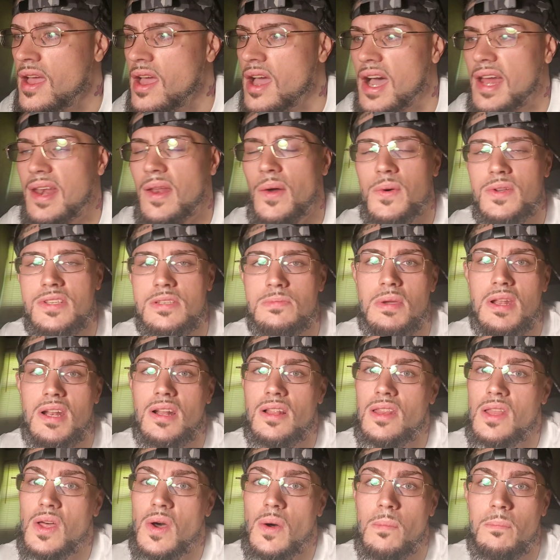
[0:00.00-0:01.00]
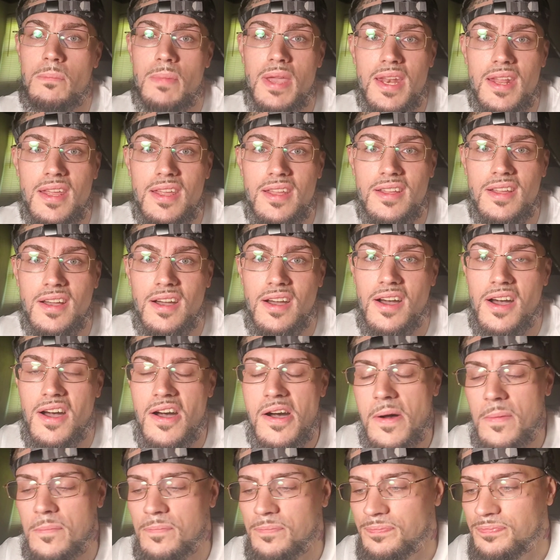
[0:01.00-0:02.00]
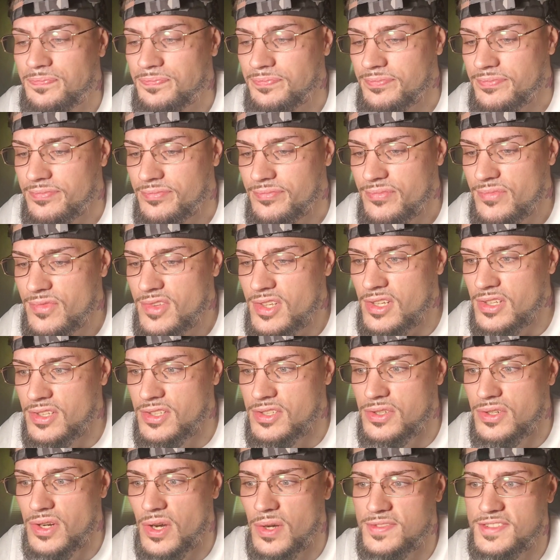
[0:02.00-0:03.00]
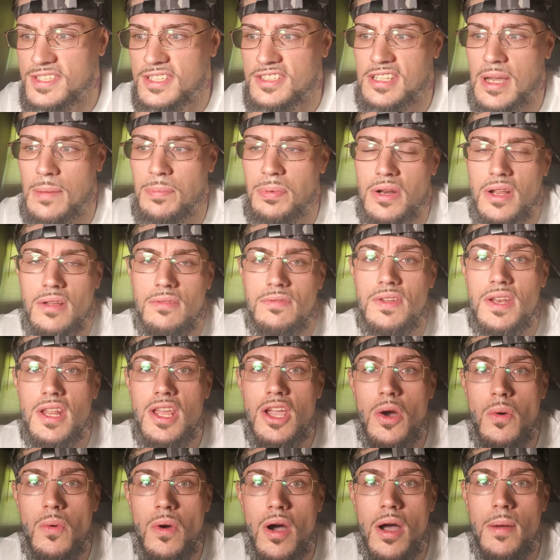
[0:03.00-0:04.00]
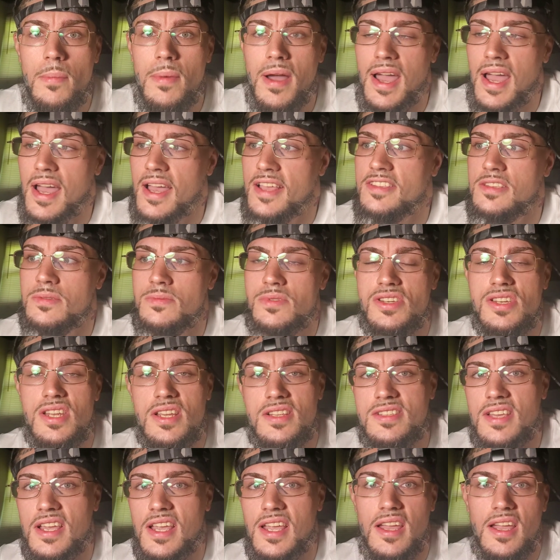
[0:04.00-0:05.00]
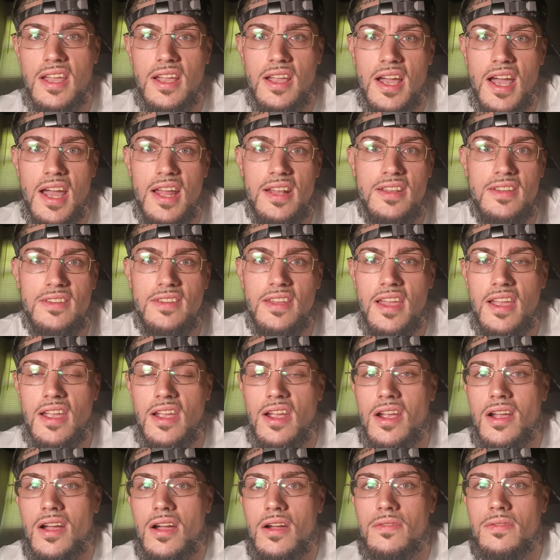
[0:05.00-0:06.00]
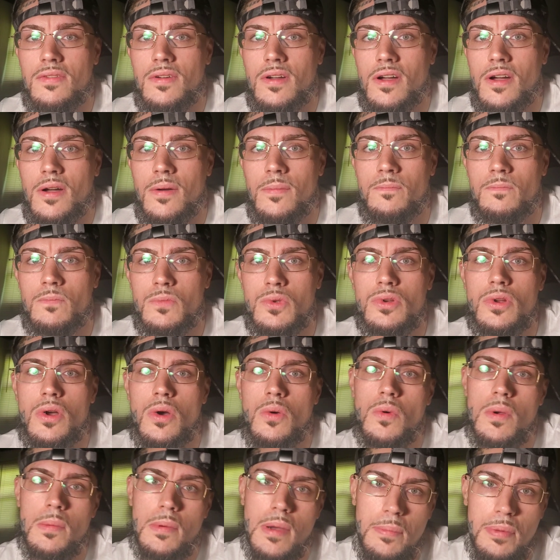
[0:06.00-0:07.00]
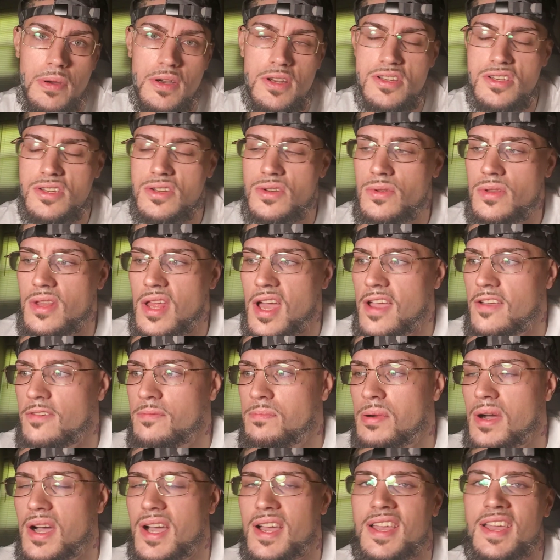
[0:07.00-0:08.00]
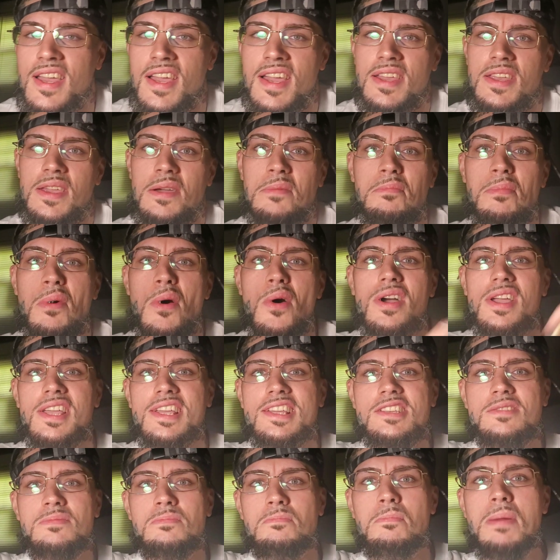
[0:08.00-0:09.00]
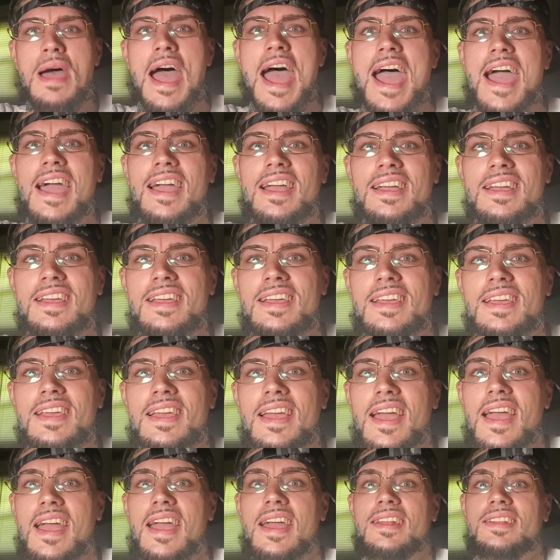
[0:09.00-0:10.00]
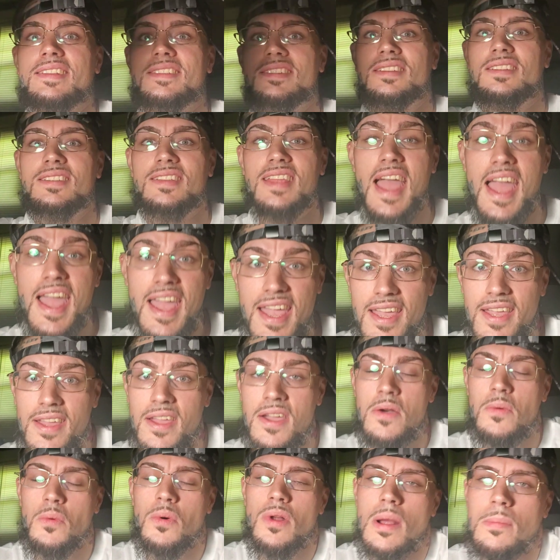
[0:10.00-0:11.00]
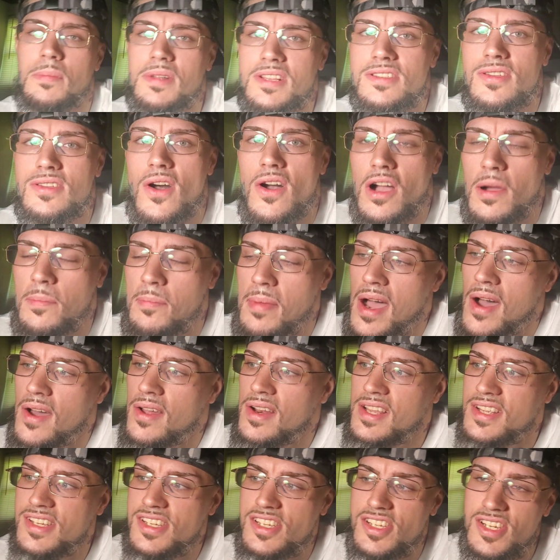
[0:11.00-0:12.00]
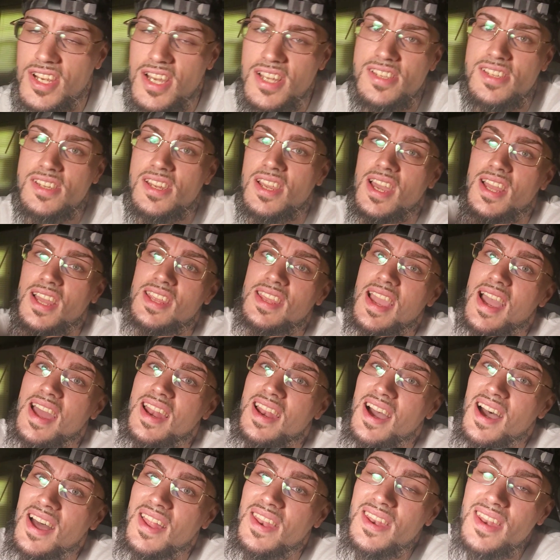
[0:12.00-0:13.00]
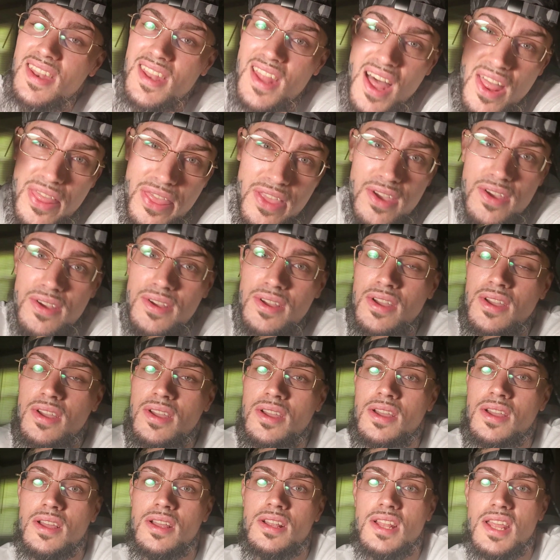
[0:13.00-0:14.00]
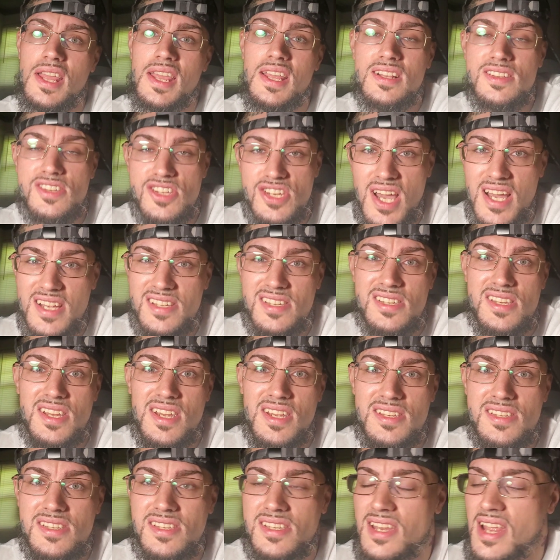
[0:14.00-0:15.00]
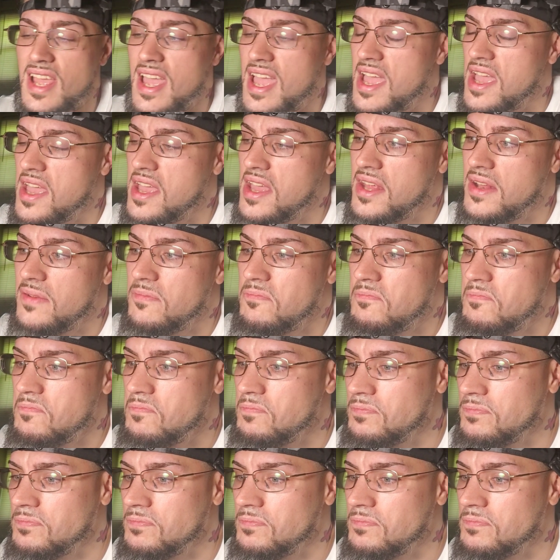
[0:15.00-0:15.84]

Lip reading: I know it's been a little minute. You know, since I put a video up, I had some shit I had to take care of, you know, with my personal life, but your boy is back. And today, what I'm gonna talk about is just yet another injustice and